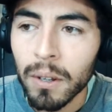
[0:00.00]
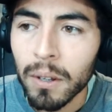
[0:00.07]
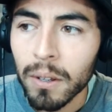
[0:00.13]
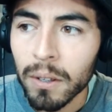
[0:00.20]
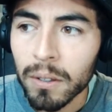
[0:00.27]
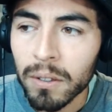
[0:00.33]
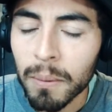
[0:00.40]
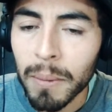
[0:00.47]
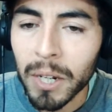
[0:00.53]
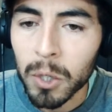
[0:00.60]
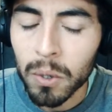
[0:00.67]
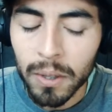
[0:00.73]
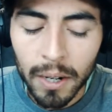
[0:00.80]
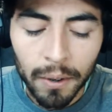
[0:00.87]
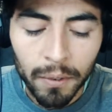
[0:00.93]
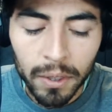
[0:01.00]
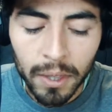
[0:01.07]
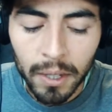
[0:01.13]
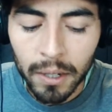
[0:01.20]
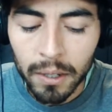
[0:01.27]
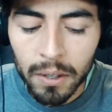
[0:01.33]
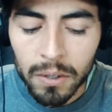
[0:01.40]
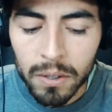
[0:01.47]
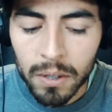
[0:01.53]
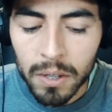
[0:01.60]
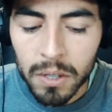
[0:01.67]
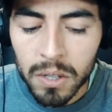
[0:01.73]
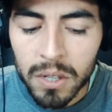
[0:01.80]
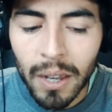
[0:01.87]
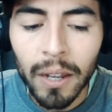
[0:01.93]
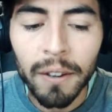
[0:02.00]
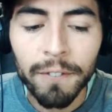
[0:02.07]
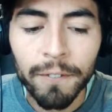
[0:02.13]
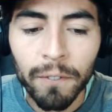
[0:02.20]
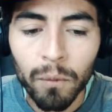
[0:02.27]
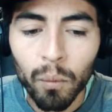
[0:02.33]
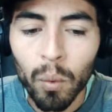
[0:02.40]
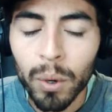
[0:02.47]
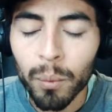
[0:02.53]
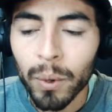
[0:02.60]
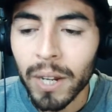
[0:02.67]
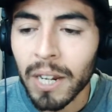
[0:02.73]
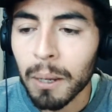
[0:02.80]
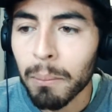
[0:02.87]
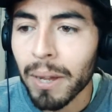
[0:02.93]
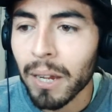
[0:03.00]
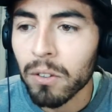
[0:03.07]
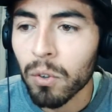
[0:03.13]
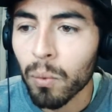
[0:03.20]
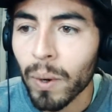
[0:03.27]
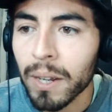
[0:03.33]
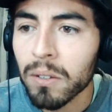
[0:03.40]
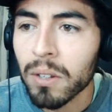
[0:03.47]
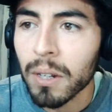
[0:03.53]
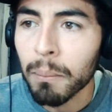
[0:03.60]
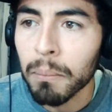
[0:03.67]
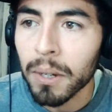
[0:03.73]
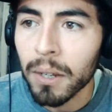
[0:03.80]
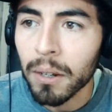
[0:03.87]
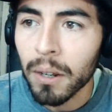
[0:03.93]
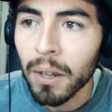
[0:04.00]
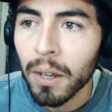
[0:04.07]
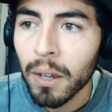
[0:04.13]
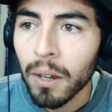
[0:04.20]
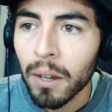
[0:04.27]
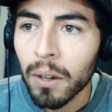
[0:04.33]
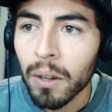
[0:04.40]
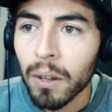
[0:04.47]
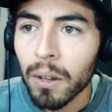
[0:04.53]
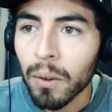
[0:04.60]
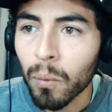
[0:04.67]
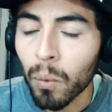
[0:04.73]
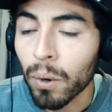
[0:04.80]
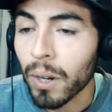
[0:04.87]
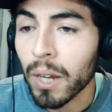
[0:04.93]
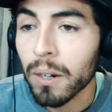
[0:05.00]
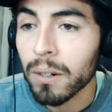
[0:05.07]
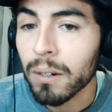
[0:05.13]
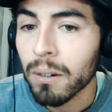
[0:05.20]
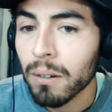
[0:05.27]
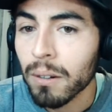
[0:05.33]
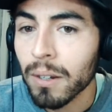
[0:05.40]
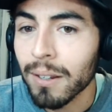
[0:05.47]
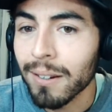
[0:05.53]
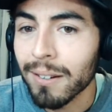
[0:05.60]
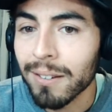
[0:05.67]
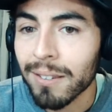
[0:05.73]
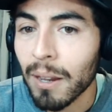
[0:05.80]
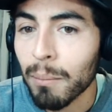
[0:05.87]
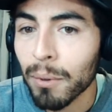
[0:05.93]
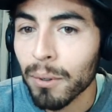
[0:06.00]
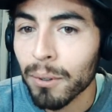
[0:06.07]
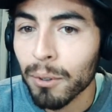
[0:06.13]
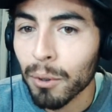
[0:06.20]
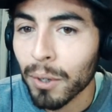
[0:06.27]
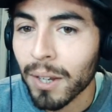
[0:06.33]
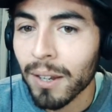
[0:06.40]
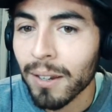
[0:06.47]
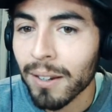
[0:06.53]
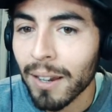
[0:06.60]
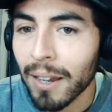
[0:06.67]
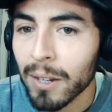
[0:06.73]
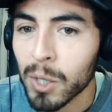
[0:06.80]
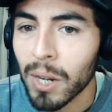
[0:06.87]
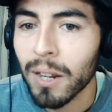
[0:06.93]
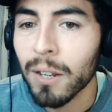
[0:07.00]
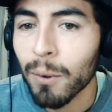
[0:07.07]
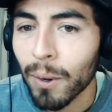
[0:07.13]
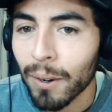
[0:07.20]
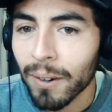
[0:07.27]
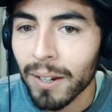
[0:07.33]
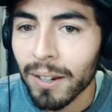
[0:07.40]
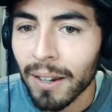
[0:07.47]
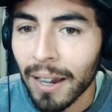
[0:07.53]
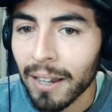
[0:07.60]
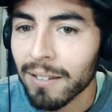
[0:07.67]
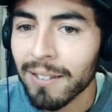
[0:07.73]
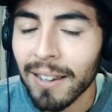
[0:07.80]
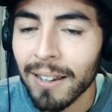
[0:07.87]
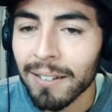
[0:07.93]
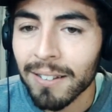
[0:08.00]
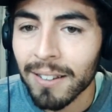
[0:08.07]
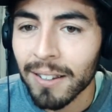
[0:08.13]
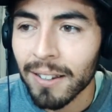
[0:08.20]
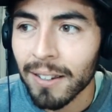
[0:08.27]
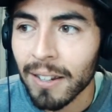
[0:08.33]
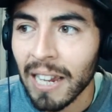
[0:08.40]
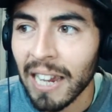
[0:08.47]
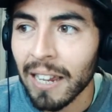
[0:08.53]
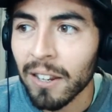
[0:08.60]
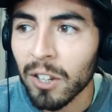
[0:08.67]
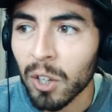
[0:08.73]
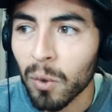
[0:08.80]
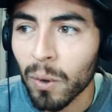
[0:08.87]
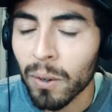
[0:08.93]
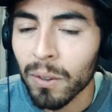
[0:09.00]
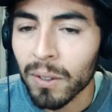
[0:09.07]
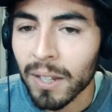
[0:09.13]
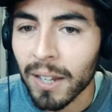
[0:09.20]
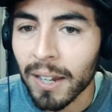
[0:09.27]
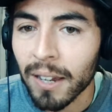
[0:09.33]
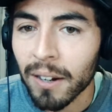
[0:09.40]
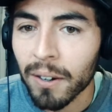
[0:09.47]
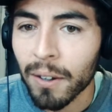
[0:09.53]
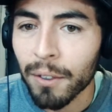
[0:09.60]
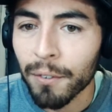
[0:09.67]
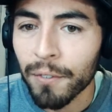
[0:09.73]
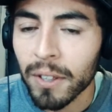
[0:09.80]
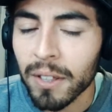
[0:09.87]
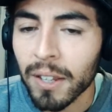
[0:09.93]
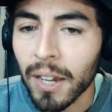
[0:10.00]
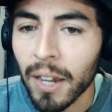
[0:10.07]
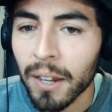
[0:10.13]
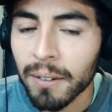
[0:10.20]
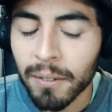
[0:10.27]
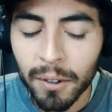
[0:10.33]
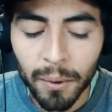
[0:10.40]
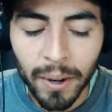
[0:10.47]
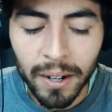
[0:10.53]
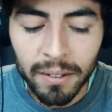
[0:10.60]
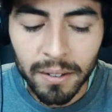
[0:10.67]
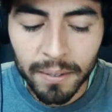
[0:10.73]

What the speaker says: to make sure that everything is safe when we're getting back to racing. But we're here in December looking at January at Santee, and you are looking at another 50K, correct?